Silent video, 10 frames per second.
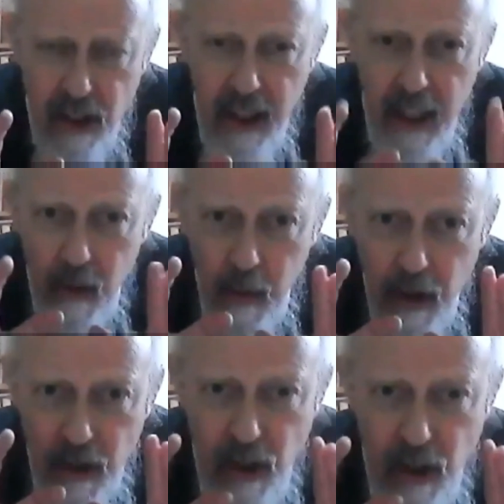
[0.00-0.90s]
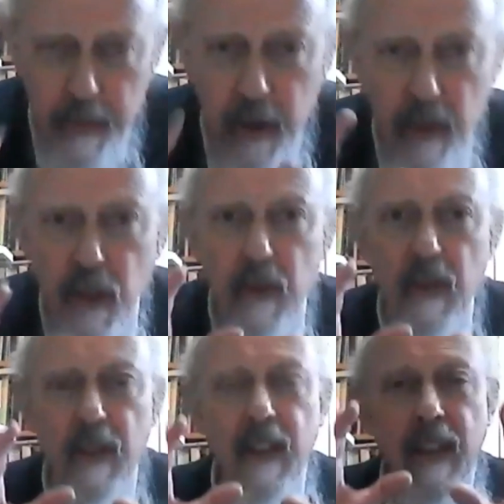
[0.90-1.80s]
in other words, the
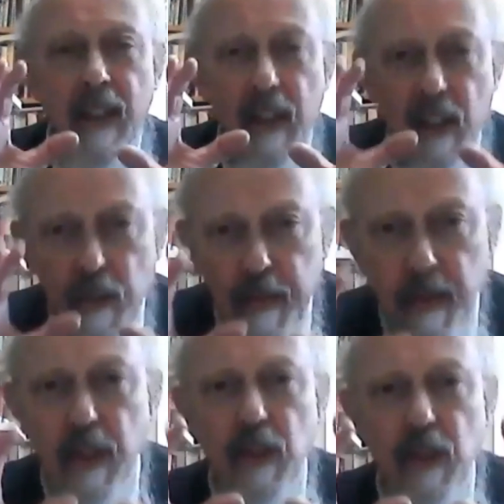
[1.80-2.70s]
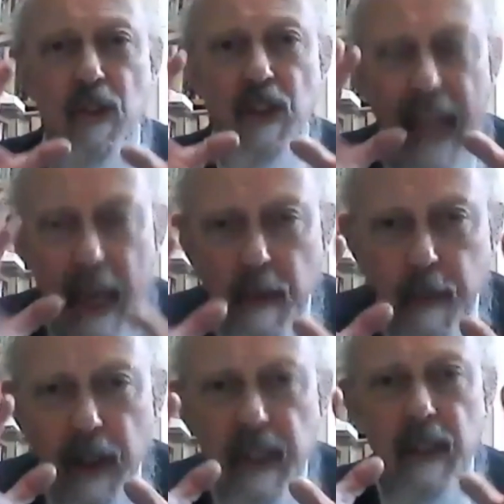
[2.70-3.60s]
spiritual
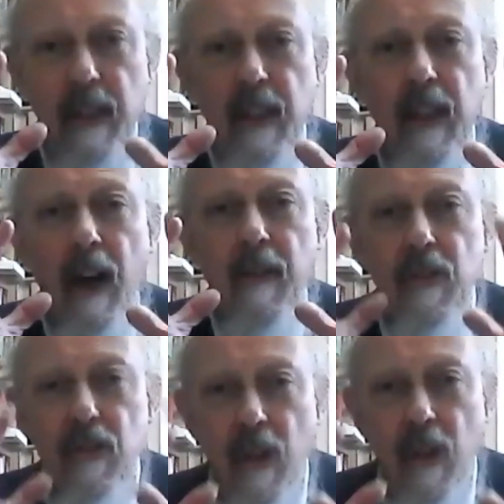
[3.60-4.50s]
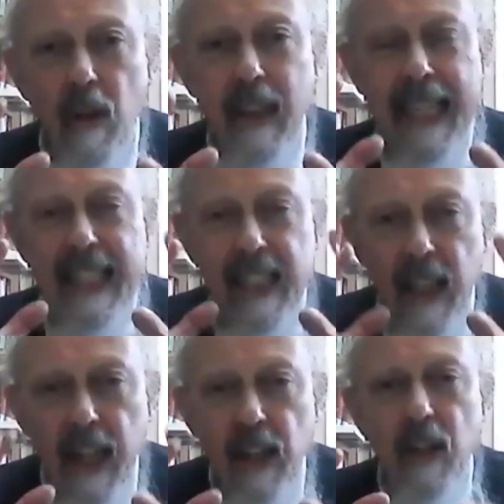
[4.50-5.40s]
standpoint of the soul is the
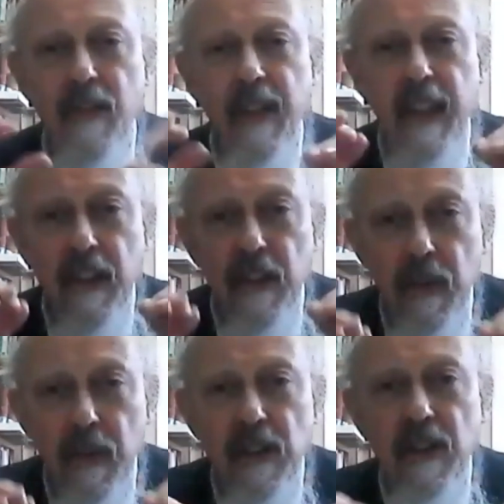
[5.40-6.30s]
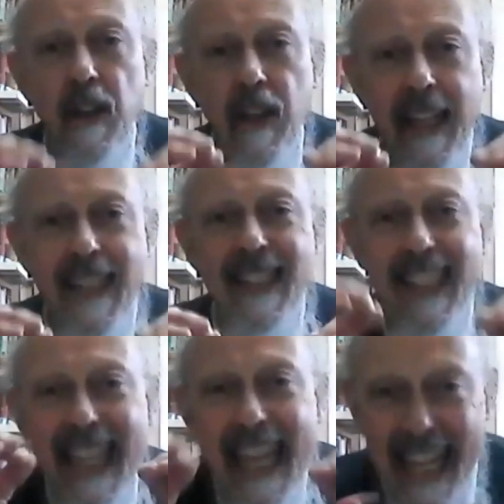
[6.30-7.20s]
idea of
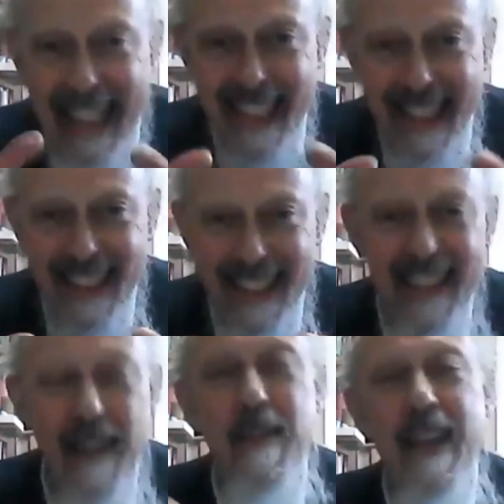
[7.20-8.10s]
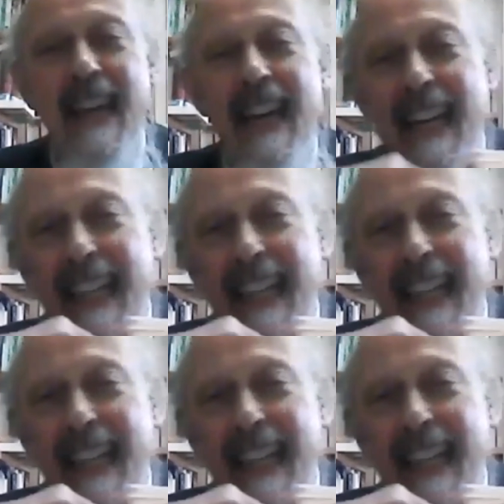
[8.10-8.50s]
interestlessness. In